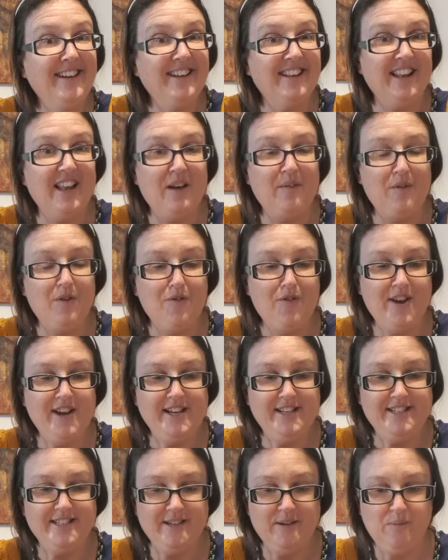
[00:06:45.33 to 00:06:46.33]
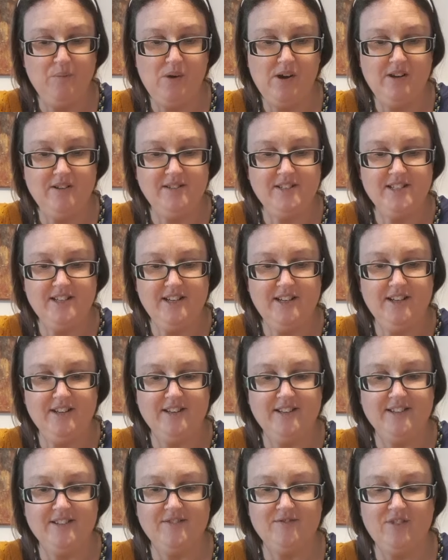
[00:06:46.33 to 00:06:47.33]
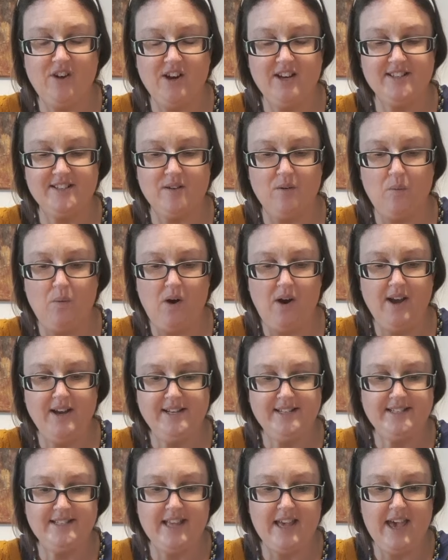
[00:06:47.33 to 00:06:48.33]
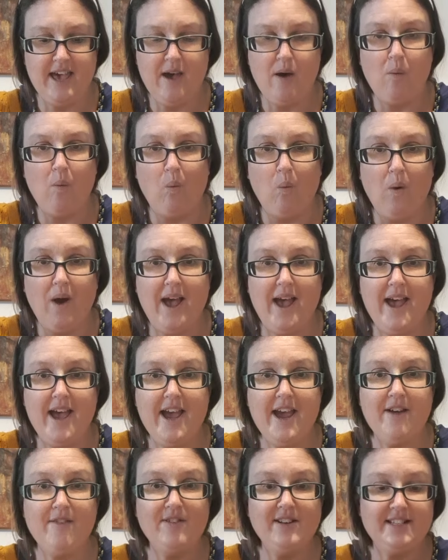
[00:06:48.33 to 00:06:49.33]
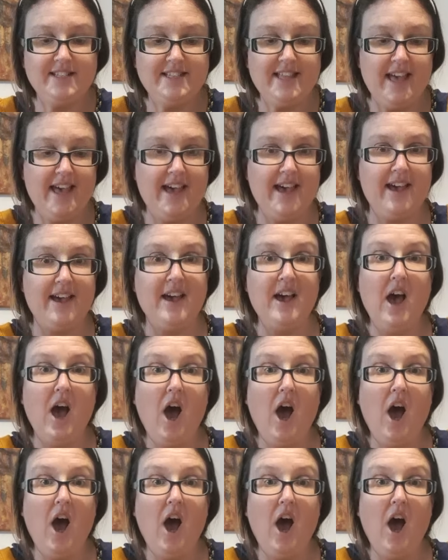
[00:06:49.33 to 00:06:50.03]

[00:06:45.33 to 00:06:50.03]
clever reading, well done. Right, so why is there, where is there?